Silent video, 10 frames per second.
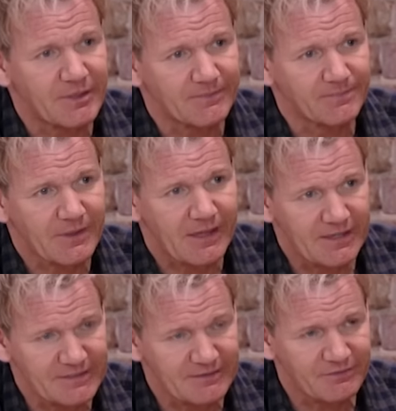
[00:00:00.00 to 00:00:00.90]
To me
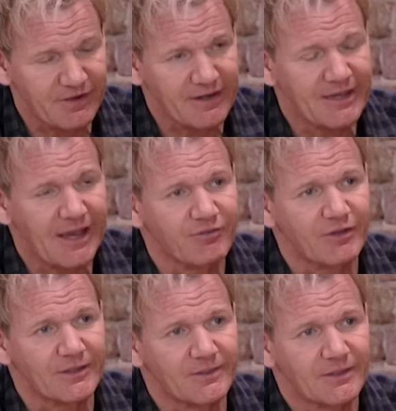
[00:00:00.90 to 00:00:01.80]
and listen very
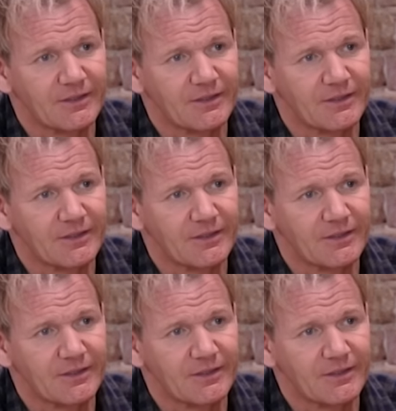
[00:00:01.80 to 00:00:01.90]
carefully.